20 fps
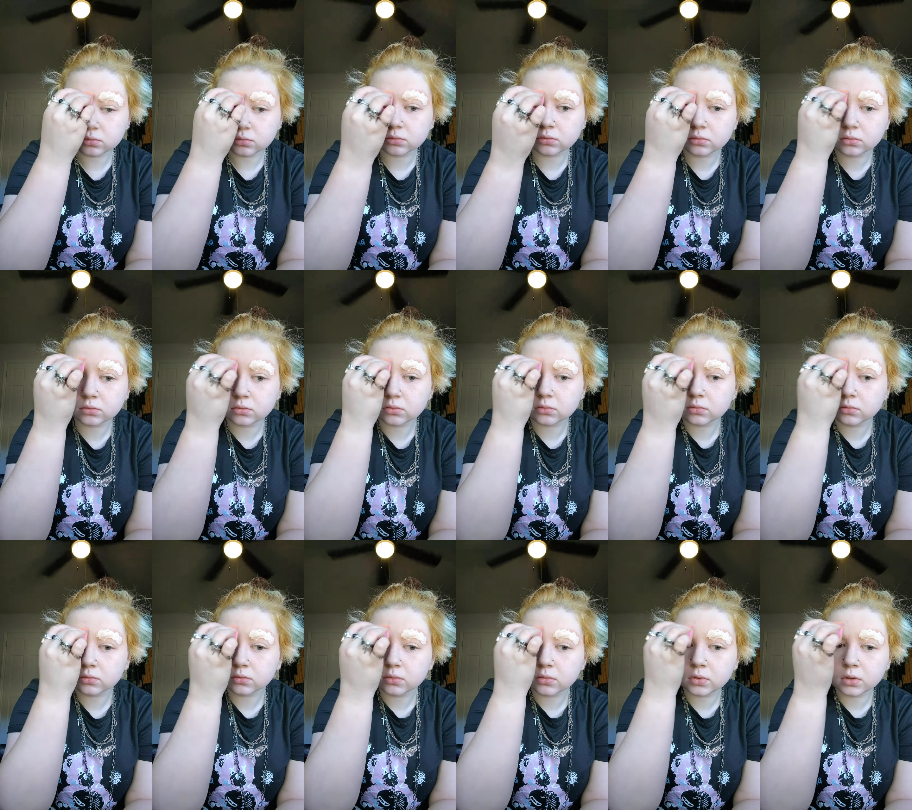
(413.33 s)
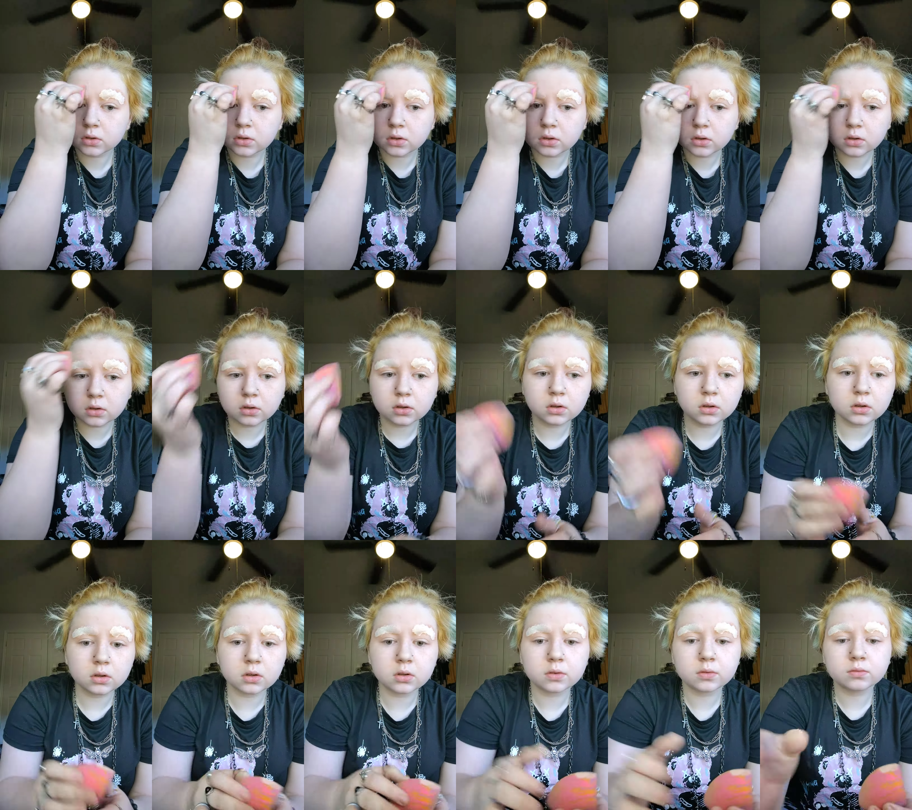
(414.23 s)

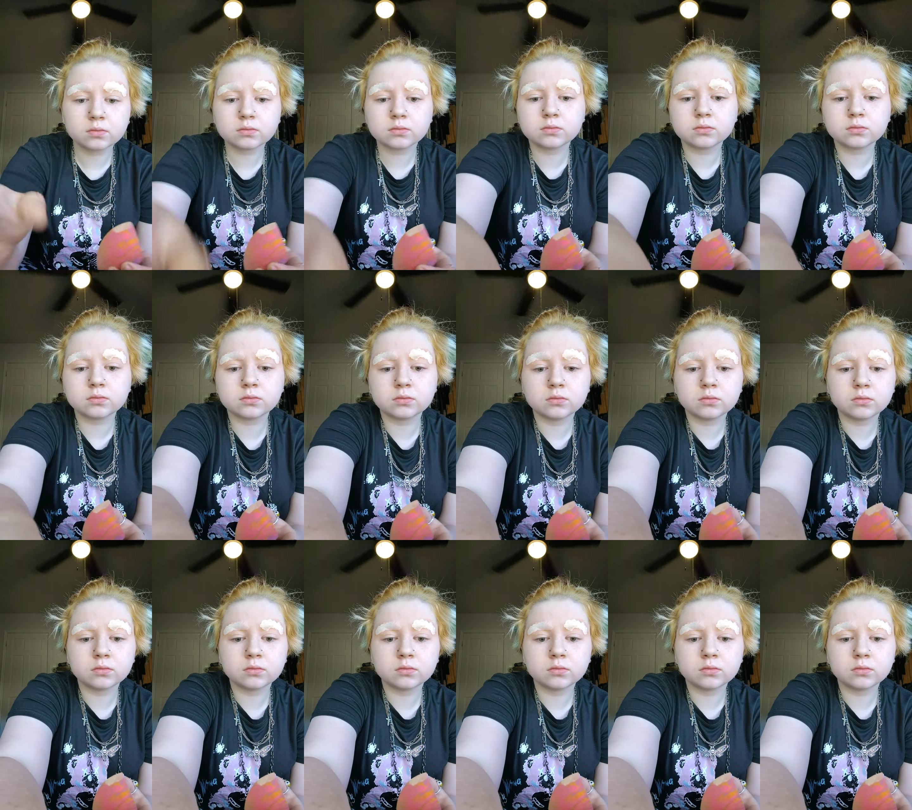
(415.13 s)
(no one is talking)